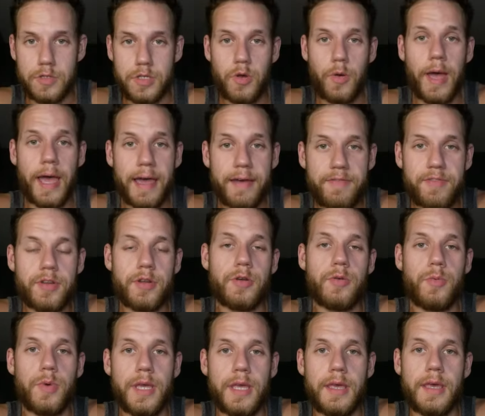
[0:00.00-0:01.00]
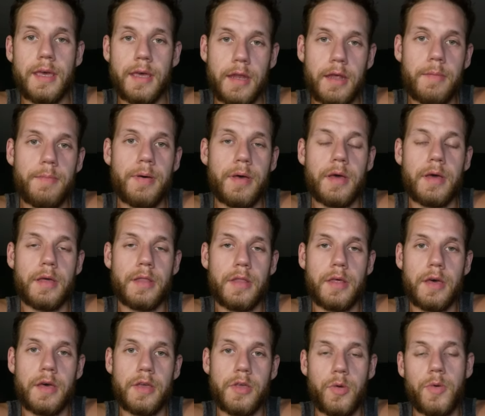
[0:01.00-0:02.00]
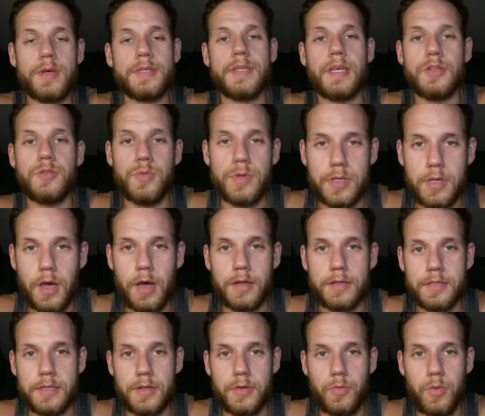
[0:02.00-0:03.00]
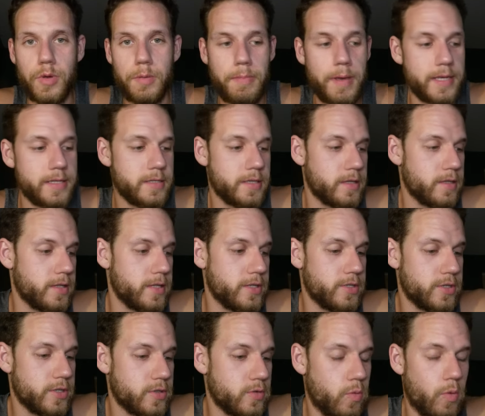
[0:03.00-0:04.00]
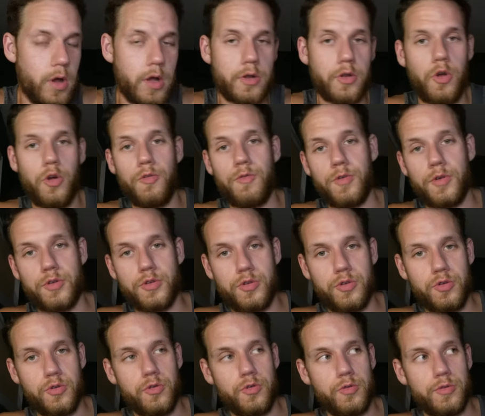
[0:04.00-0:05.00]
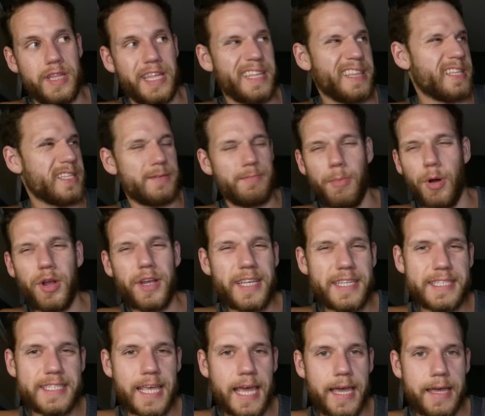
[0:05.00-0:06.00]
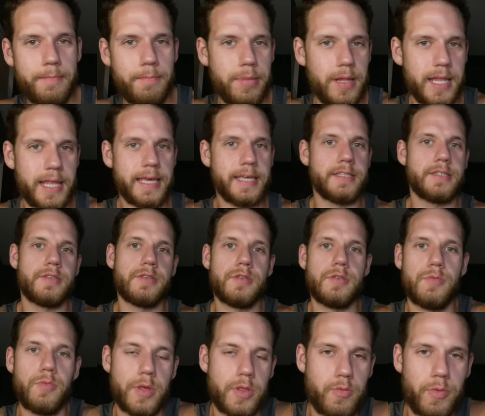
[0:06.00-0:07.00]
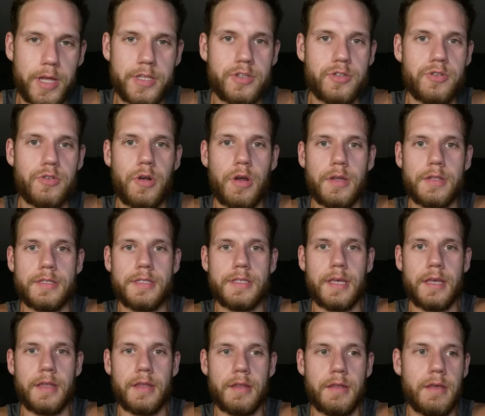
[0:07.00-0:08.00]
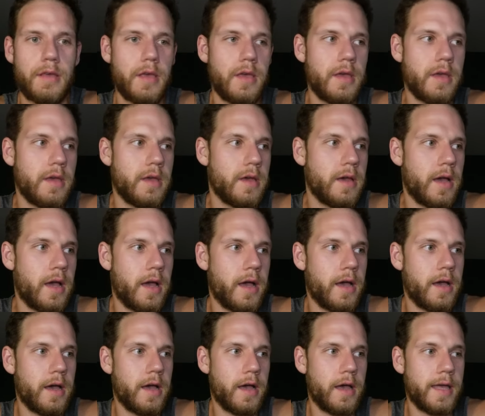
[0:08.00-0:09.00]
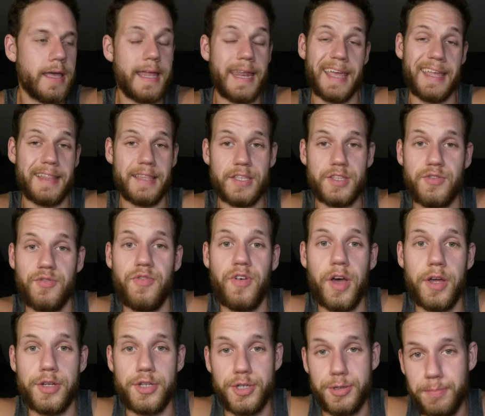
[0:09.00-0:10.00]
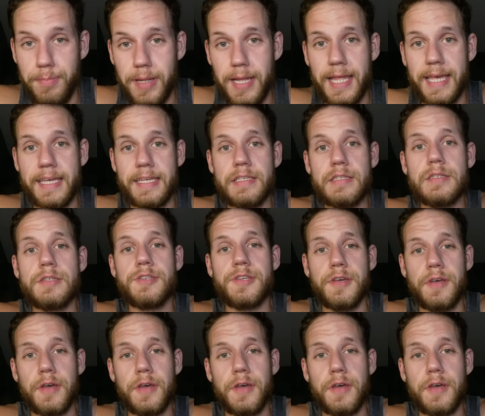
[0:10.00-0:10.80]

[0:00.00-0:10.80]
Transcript: so after we hit up the USS Wisconsin, we basically just walked over to like this market side place with restaurants and uh, it had this fudge place.